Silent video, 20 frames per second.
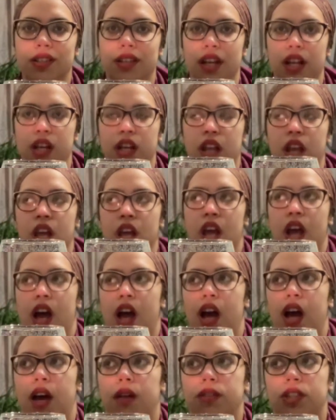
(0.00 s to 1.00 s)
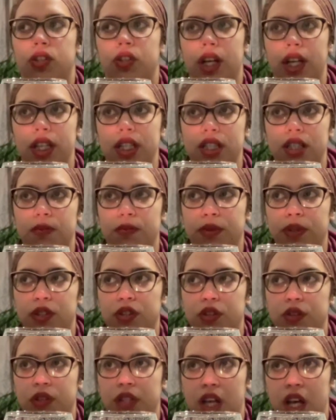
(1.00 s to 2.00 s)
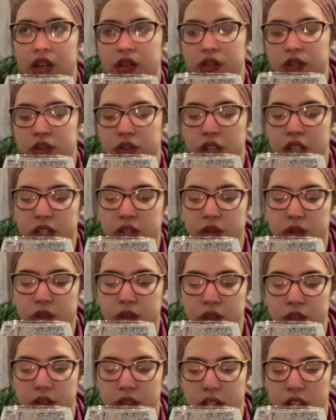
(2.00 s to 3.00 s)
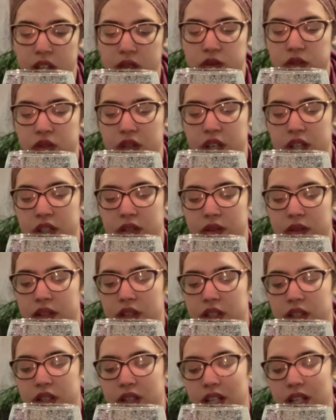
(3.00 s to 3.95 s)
and trying to put you down or trying to call you names, trying to all of this.